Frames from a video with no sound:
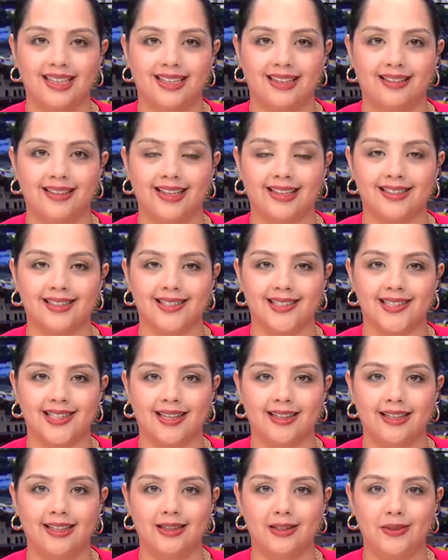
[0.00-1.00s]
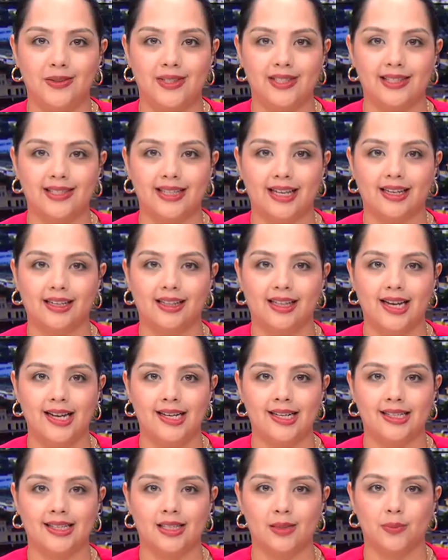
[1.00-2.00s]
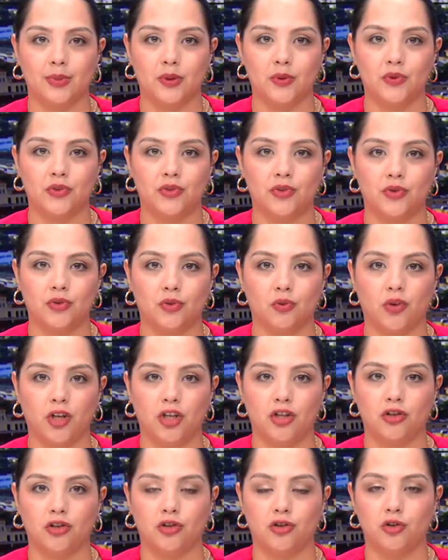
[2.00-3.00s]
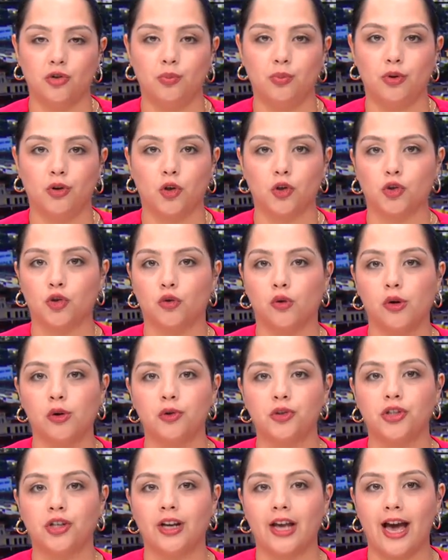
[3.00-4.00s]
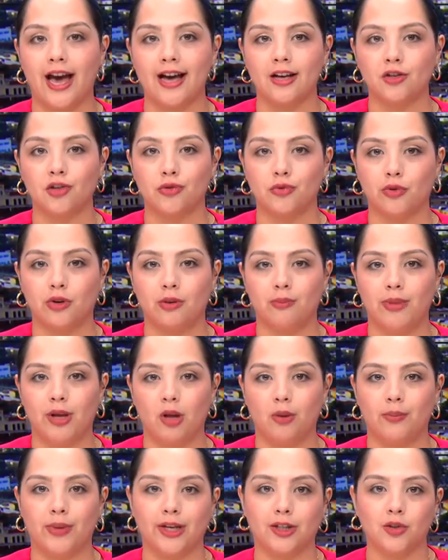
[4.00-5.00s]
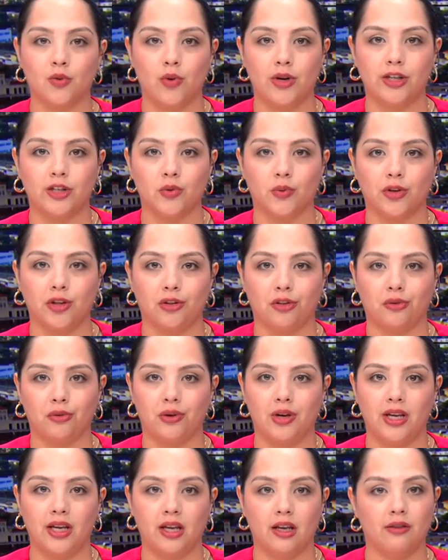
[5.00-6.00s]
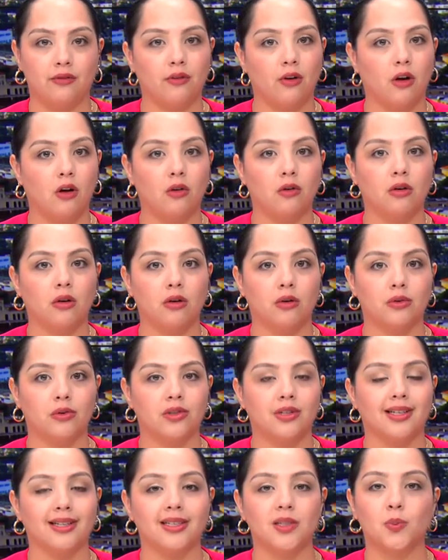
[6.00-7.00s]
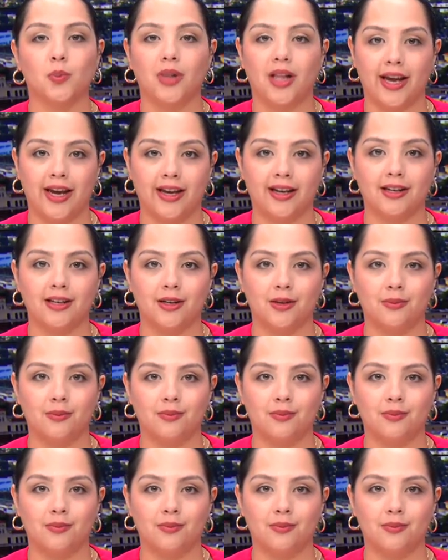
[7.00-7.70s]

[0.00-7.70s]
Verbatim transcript: Thanks, Liseli. Lucy Satellite is supposed to reach the Jupiter Trojan asteroid belt by 2023 if all goes as planned.